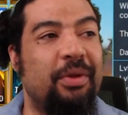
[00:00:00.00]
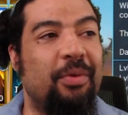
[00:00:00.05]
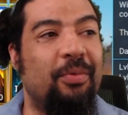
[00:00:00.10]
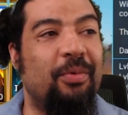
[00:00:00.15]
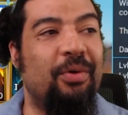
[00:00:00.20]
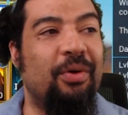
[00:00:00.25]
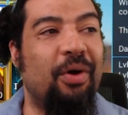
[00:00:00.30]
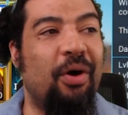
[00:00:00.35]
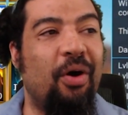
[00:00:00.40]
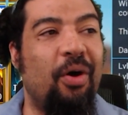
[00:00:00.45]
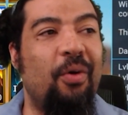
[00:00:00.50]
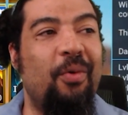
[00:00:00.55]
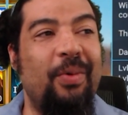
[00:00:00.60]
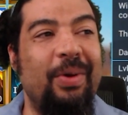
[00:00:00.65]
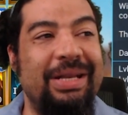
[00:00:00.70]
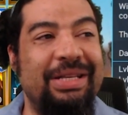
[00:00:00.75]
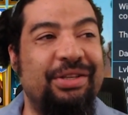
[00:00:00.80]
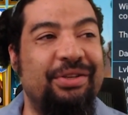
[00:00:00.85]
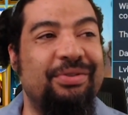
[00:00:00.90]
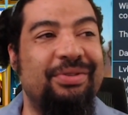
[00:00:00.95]
We'll
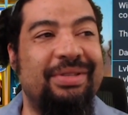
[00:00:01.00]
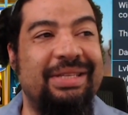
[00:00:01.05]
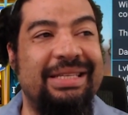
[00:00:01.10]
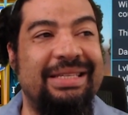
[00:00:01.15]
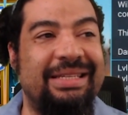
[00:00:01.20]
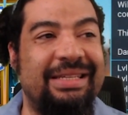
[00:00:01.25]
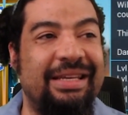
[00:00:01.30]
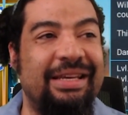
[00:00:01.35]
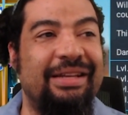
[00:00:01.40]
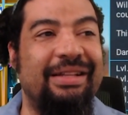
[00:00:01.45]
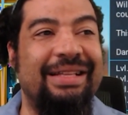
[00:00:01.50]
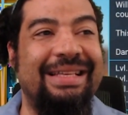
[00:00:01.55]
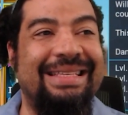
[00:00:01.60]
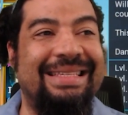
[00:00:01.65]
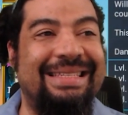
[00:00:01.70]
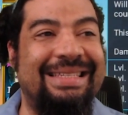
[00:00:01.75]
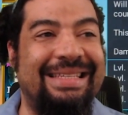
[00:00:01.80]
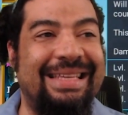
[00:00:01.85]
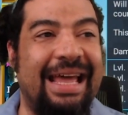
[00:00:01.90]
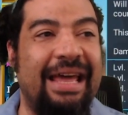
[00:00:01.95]
always use this skill
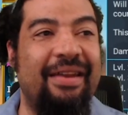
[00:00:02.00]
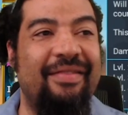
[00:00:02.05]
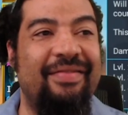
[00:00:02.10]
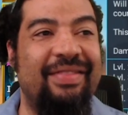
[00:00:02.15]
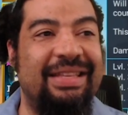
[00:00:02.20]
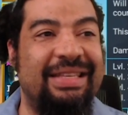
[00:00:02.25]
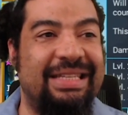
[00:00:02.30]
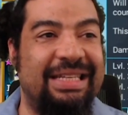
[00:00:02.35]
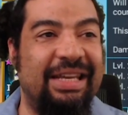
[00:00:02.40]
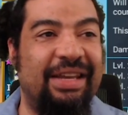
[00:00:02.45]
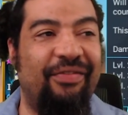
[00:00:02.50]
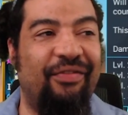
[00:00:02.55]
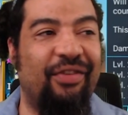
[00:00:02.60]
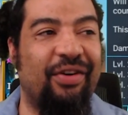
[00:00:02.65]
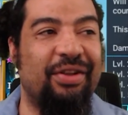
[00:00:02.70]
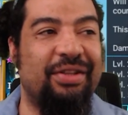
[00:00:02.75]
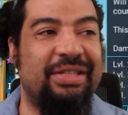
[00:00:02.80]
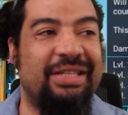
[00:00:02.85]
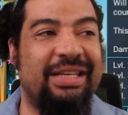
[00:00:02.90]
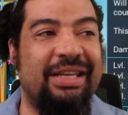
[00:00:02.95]
instead of the
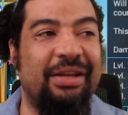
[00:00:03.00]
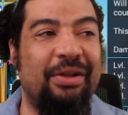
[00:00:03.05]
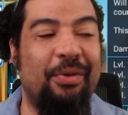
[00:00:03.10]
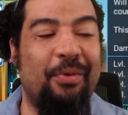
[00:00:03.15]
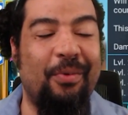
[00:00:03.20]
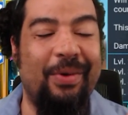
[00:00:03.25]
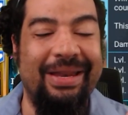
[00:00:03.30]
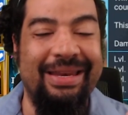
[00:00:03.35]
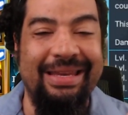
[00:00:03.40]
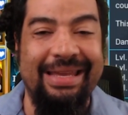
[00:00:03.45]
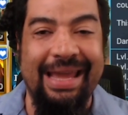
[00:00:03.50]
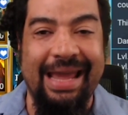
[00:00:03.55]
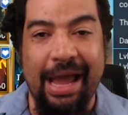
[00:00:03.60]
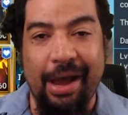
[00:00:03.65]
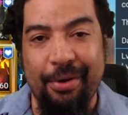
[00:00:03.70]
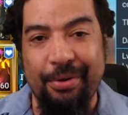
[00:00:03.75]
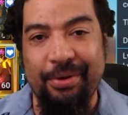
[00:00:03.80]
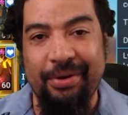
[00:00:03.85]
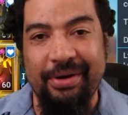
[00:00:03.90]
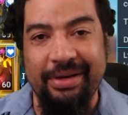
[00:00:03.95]
default skill when
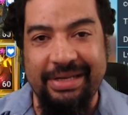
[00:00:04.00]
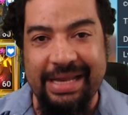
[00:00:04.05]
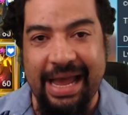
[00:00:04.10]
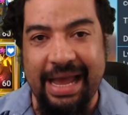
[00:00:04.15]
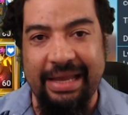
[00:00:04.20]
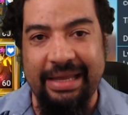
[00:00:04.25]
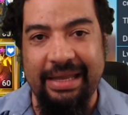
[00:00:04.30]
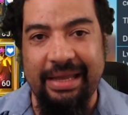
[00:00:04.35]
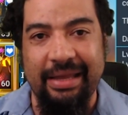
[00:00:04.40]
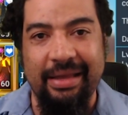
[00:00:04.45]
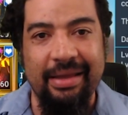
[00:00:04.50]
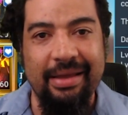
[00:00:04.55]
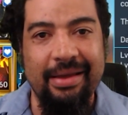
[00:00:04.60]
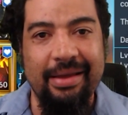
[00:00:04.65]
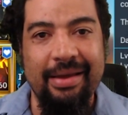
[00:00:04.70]
counterattacking.